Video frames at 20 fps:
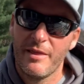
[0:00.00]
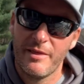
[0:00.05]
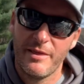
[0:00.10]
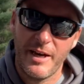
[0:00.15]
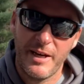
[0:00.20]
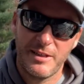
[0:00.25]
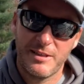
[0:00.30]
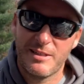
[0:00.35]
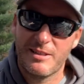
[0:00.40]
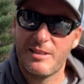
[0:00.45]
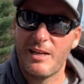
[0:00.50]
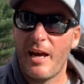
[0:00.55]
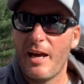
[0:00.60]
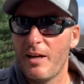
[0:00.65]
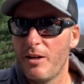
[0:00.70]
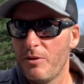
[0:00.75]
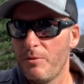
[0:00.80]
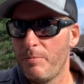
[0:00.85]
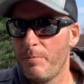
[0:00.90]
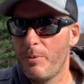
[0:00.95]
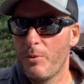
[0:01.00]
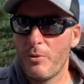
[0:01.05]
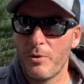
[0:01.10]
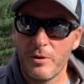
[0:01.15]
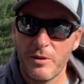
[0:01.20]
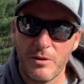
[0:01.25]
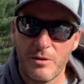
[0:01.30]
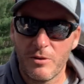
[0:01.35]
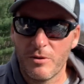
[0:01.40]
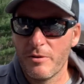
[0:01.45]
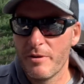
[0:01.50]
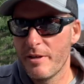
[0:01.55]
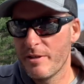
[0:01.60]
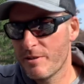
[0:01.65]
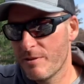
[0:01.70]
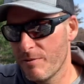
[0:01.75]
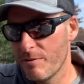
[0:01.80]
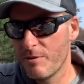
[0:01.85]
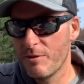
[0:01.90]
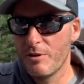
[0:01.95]
that saddle point, or
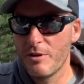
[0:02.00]
that's